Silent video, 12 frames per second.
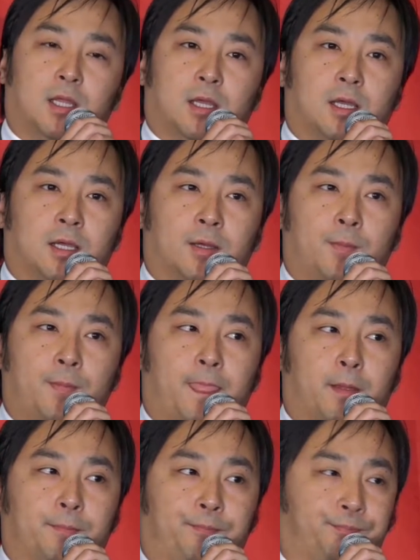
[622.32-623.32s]

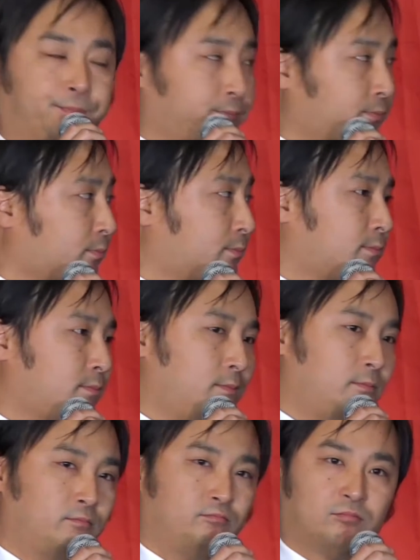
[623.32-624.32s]
Only 5%,
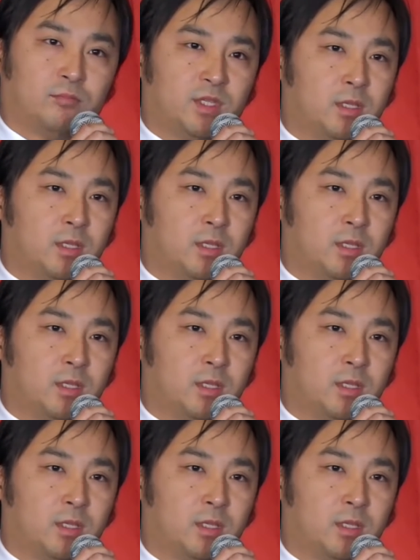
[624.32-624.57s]
are you sure?